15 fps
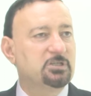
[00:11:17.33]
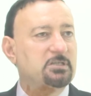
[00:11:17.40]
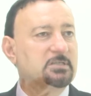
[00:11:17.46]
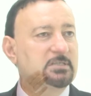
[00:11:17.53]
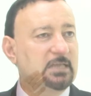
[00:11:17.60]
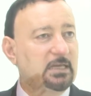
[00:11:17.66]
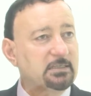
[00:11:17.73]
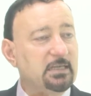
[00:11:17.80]

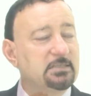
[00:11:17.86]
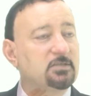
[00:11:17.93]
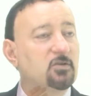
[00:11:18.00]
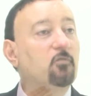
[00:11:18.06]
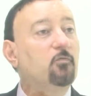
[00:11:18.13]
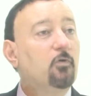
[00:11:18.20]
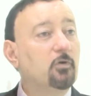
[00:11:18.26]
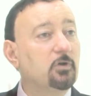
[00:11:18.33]
status of
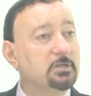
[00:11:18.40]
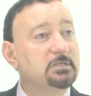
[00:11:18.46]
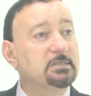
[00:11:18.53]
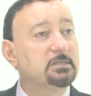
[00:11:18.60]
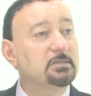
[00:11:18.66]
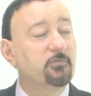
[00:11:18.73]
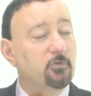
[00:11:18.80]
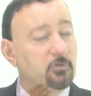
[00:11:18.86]

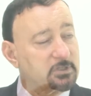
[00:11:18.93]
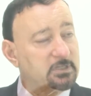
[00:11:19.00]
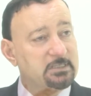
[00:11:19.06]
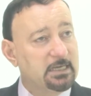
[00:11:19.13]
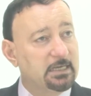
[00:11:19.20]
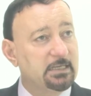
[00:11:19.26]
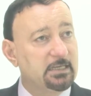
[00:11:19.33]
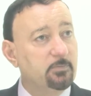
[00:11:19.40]
forces
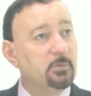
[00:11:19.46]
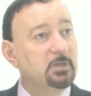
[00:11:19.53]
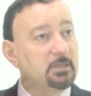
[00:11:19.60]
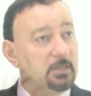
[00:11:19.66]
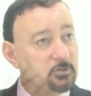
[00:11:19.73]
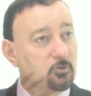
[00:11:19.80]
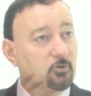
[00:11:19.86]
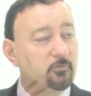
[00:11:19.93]
agreement, the
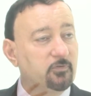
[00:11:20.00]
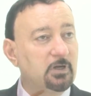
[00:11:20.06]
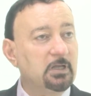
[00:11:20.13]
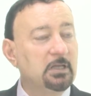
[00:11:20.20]
SOFA.